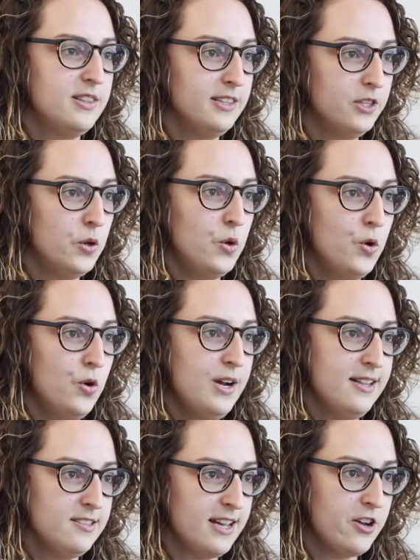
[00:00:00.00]
with the law
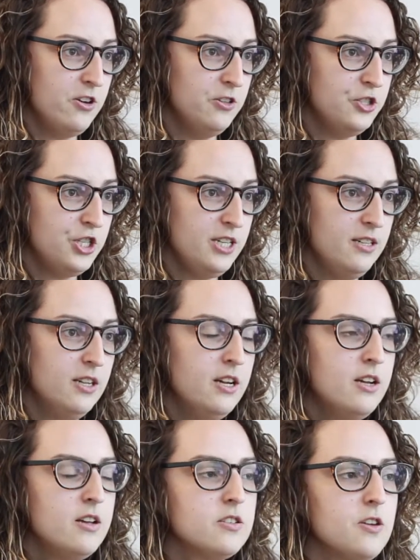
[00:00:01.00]
and psychology.
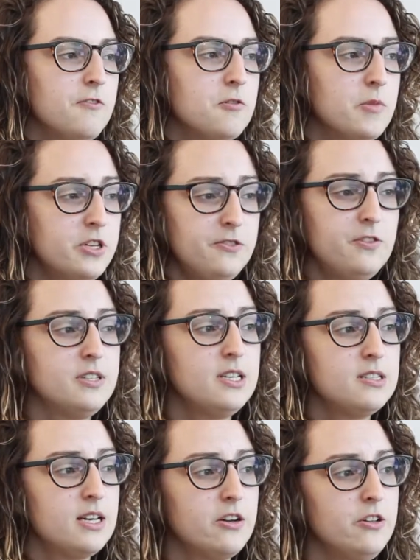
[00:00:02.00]
So for most
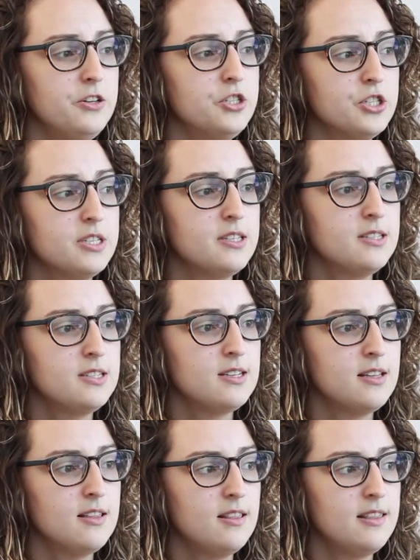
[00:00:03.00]
forensic psychologists,